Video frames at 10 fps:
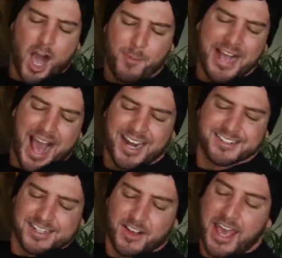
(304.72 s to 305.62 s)
my
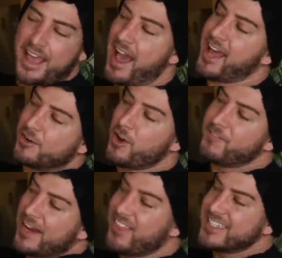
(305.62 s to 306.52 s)
god! Okay, I don't know if
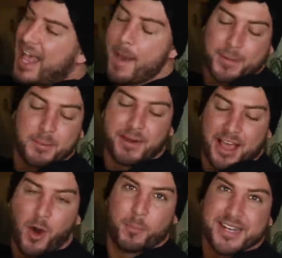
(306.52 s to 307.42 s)
anything's happening, but I
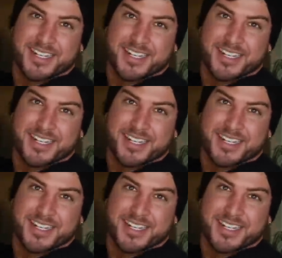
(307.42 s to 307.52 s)
hope it